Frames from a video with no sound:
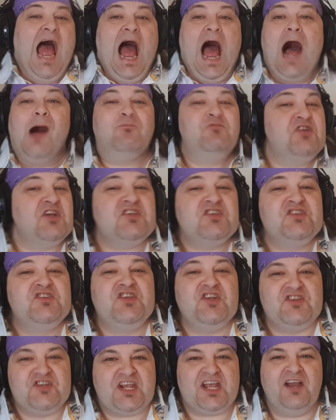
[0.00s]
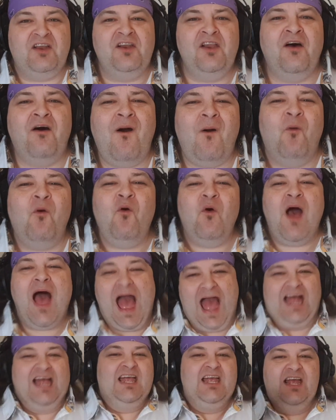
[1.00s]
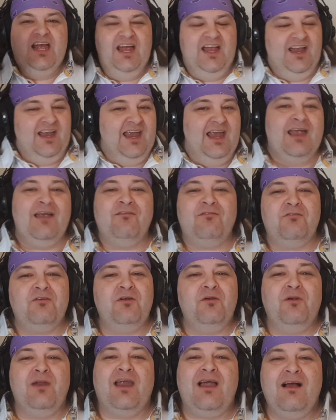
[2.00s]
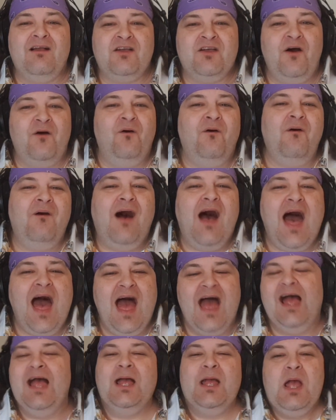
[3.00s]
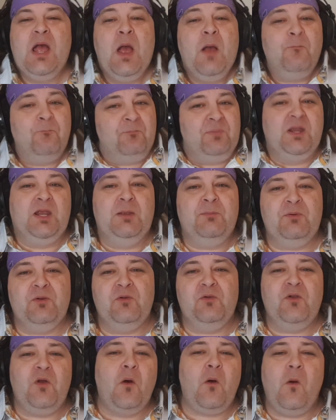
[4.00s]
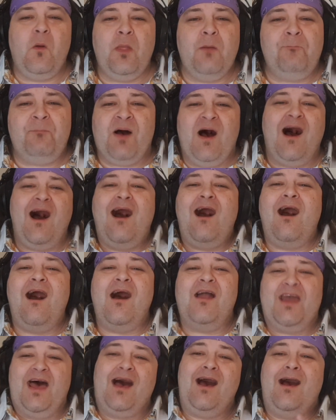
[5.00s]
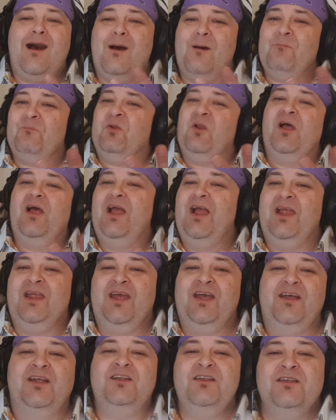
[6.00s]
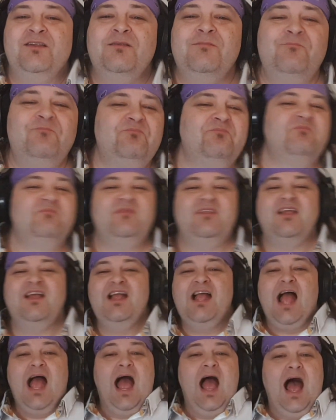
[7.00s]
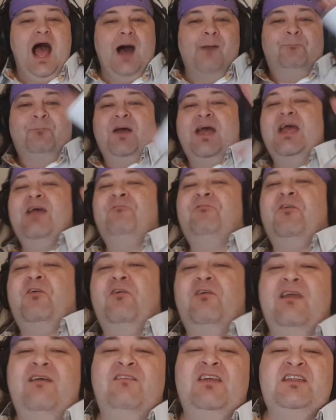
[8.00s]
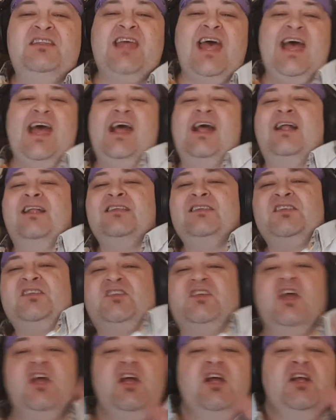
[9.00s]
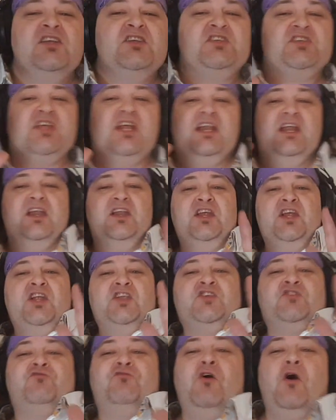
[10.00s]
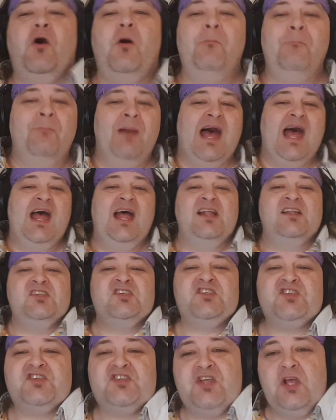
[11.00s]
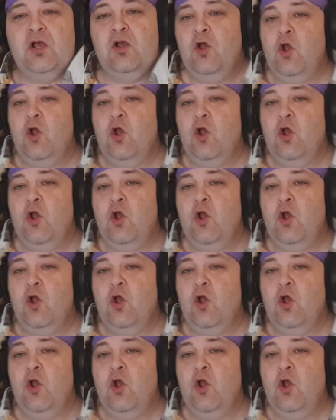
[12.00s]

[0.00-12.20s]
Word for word: I'm just a jello everywhere I go. People know the part I'm playing. I pay for every dance, selling each romance